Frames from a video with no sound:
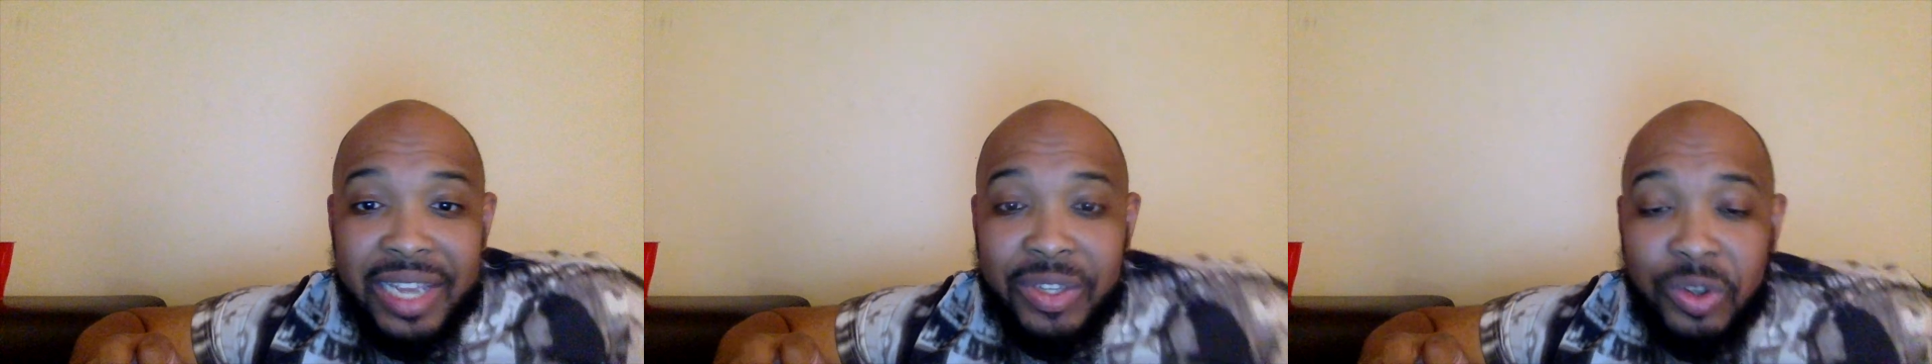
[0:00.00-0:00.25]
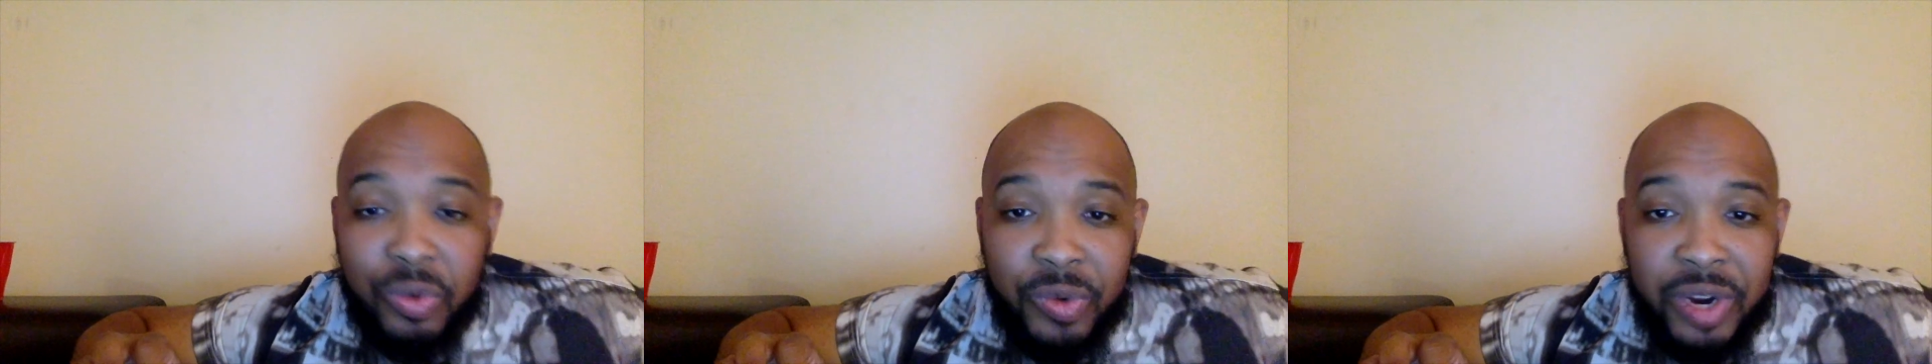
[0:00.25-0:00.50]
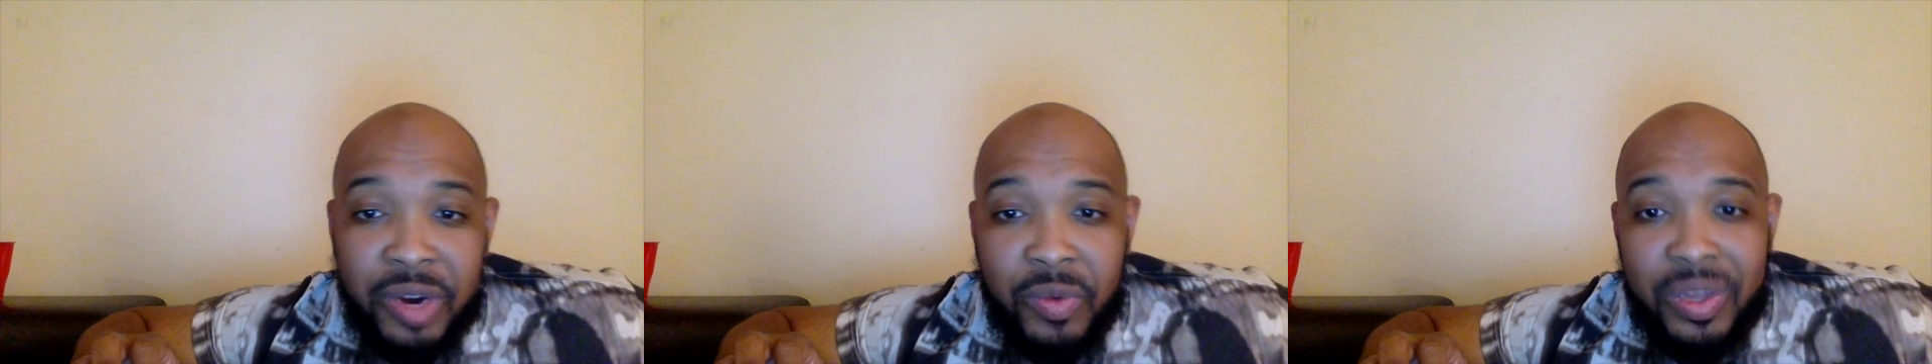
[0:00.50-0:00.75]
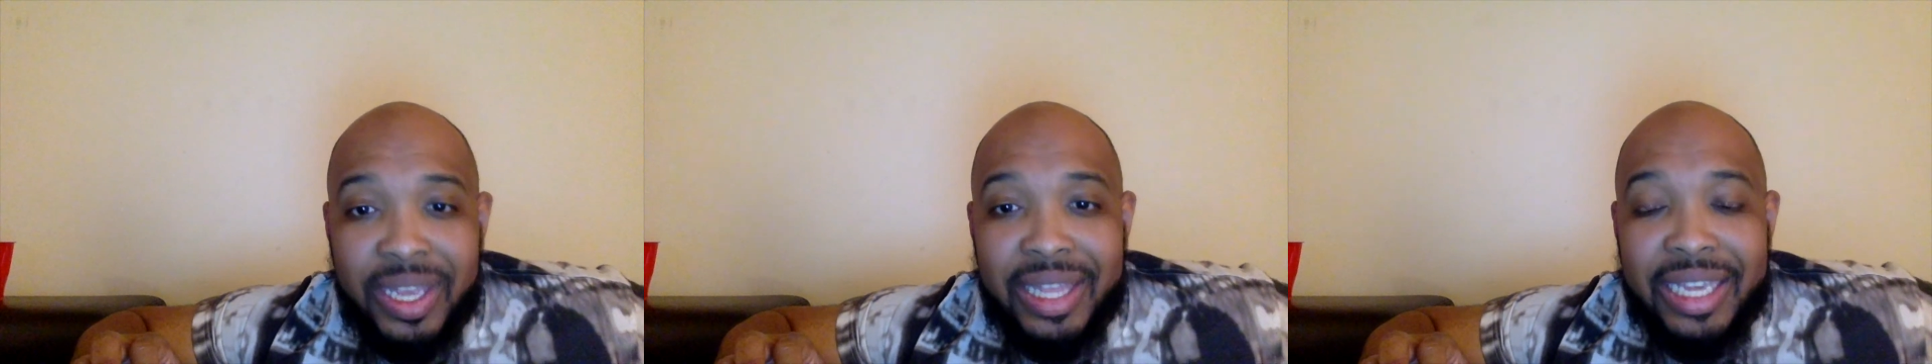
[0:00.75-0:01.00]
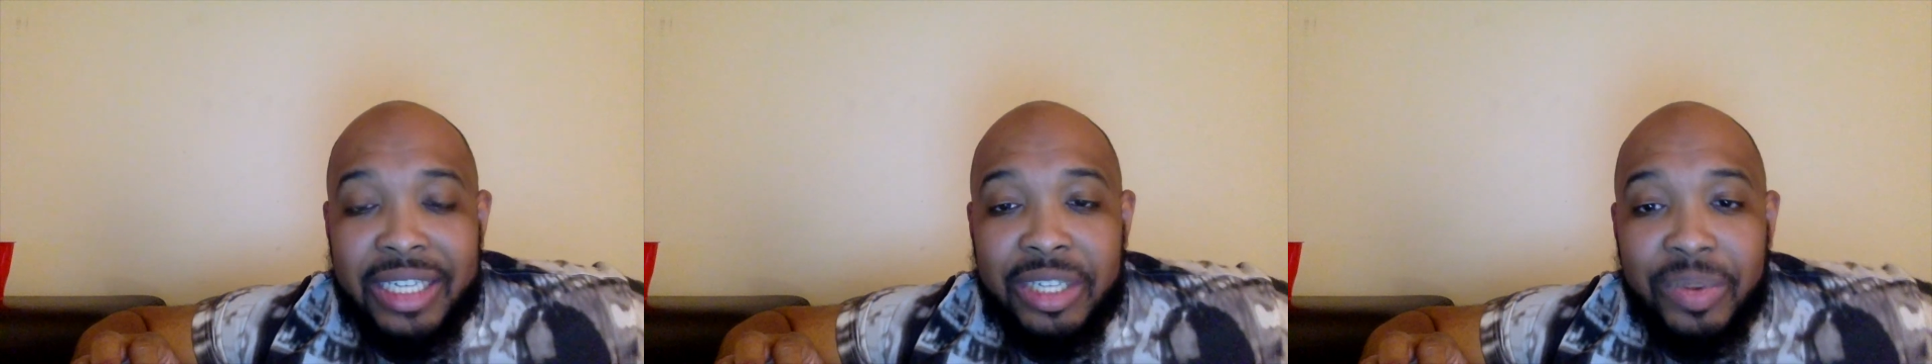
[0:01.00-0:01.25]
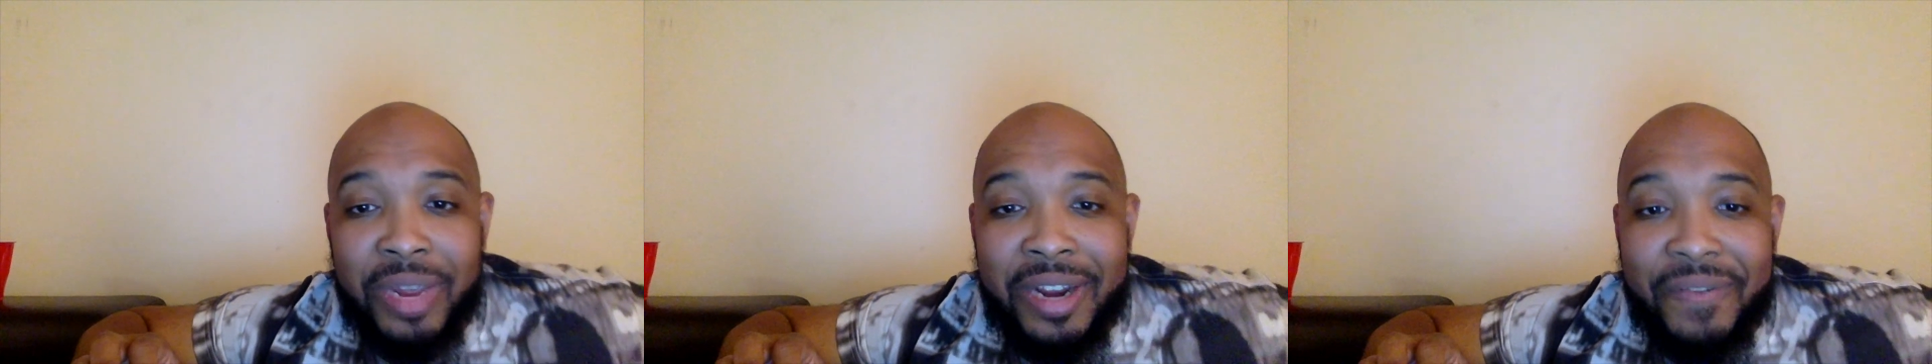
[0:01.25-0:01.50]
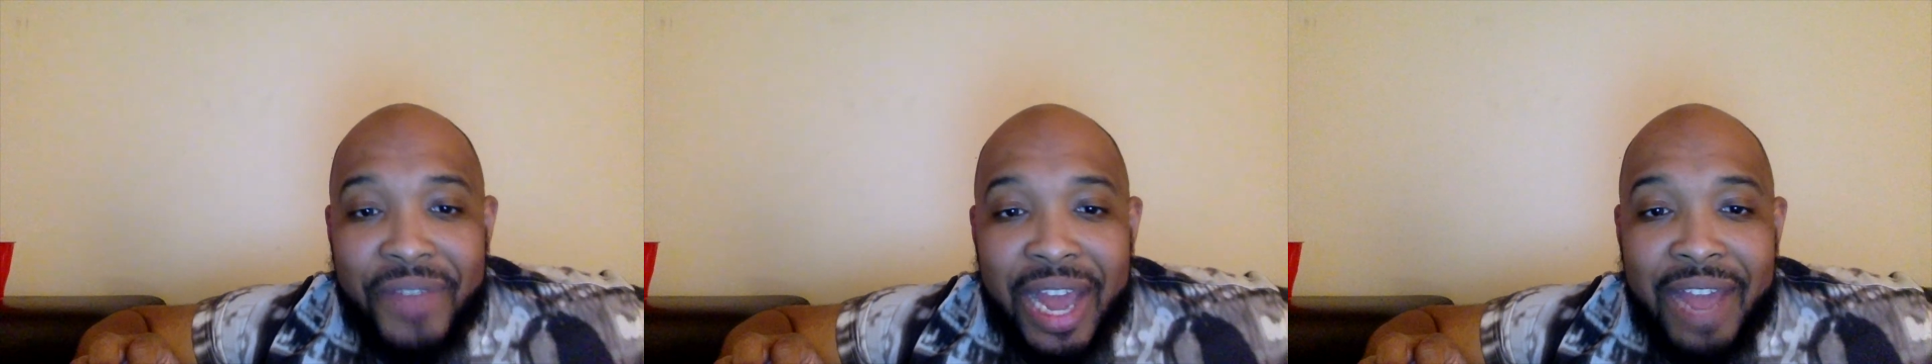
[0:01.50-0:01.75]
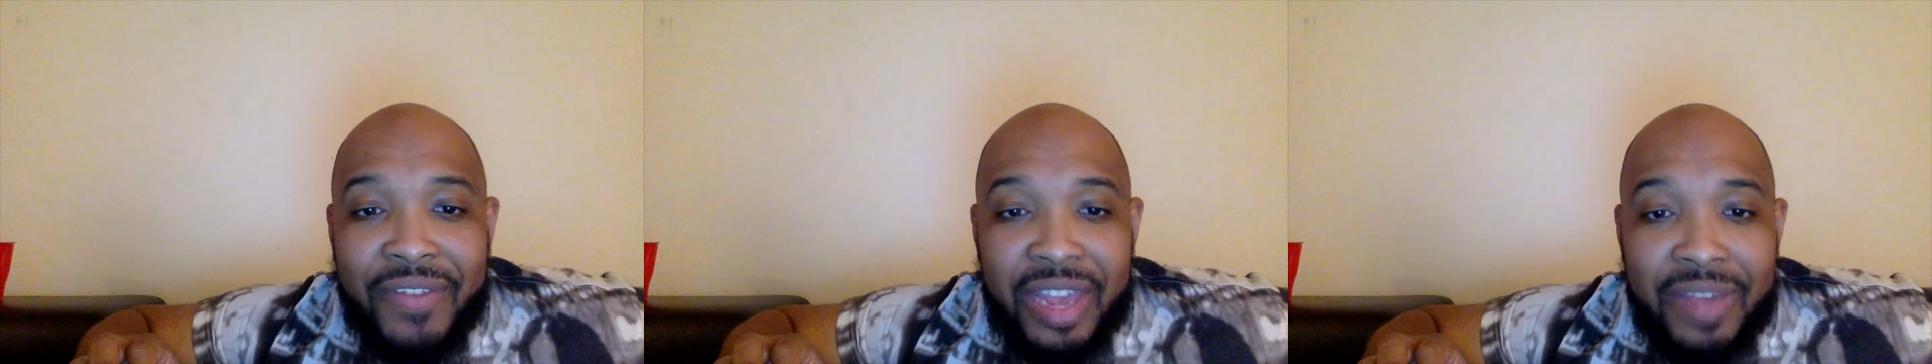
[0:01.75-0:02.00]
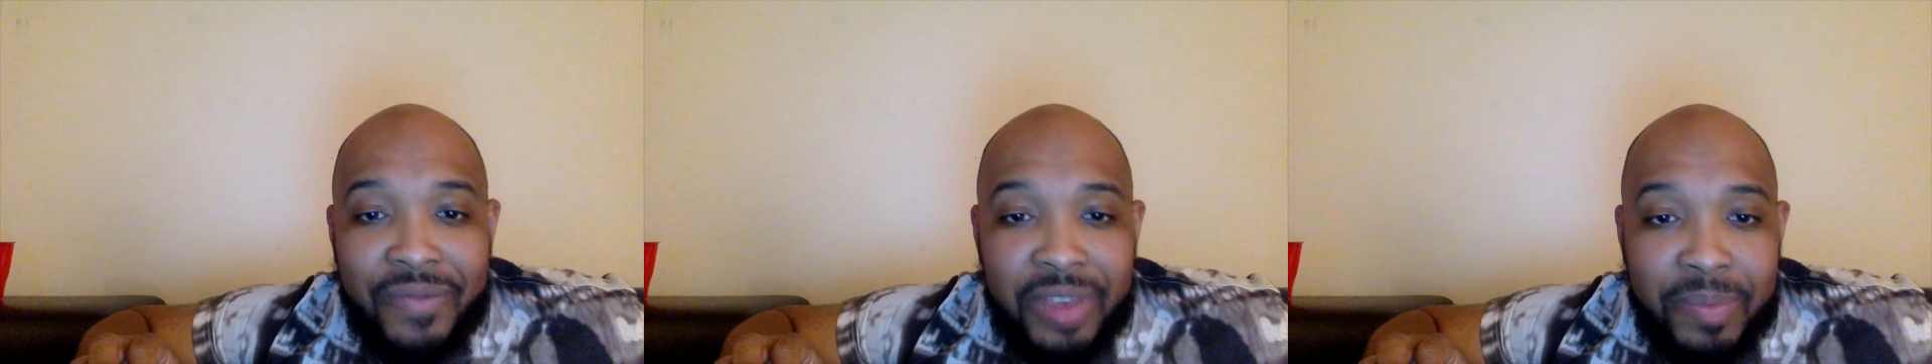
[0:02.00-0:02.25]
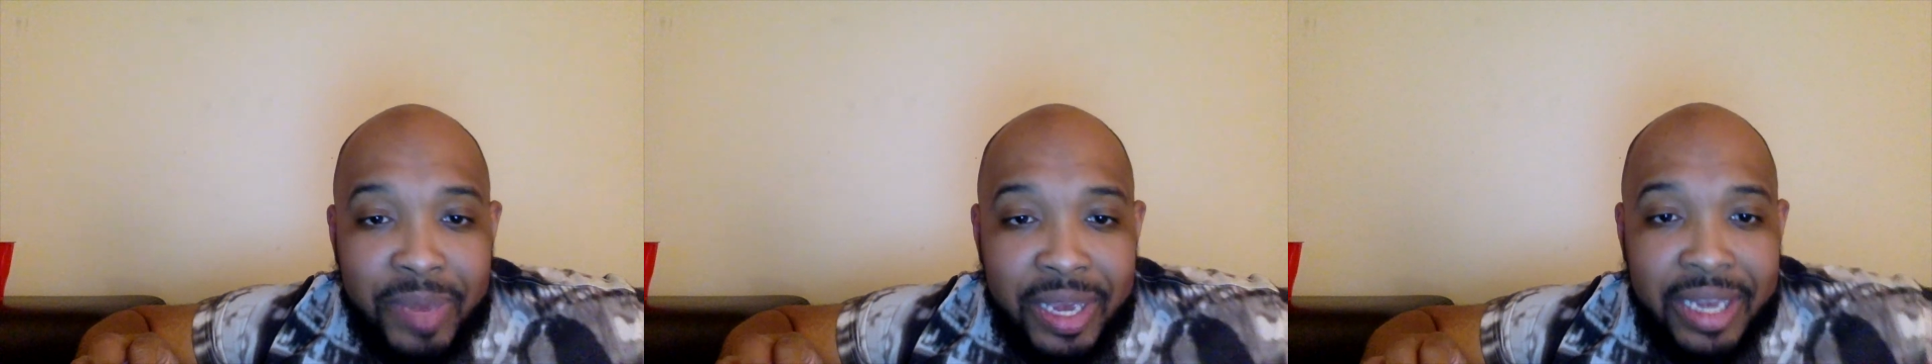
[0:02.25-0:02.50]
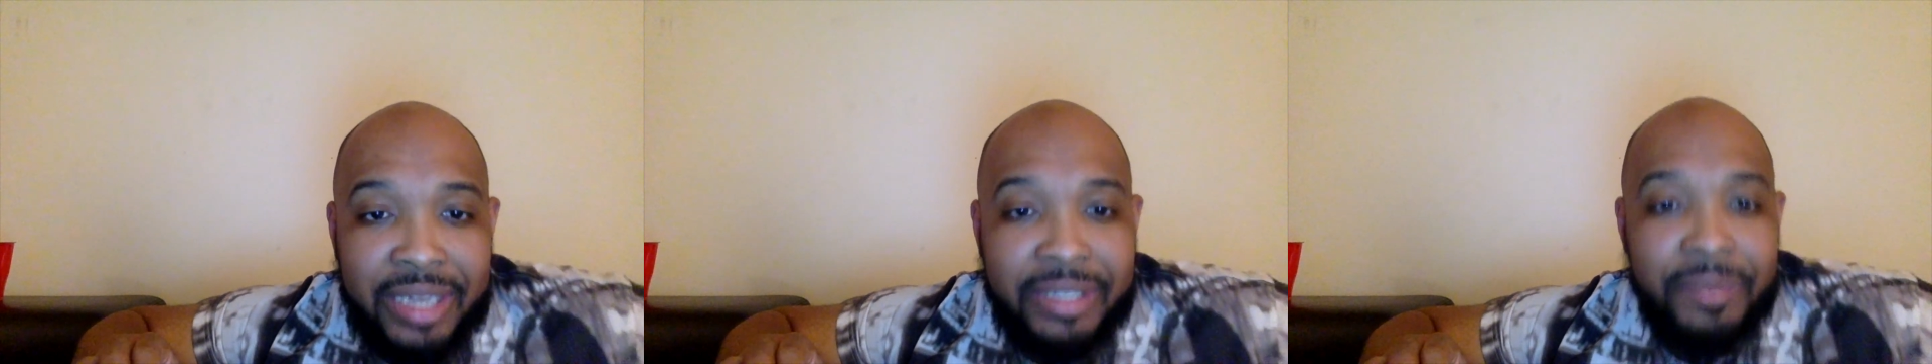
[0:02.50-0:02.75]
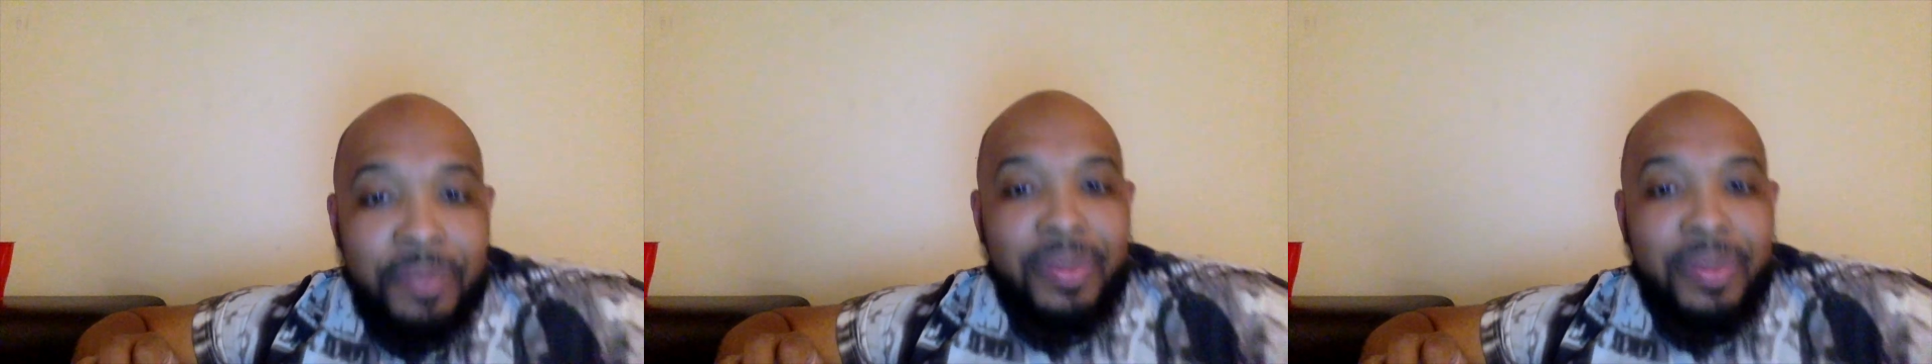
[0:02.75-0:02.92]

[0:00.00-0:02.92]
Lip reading: his career with at least 3 to 5 MVPs.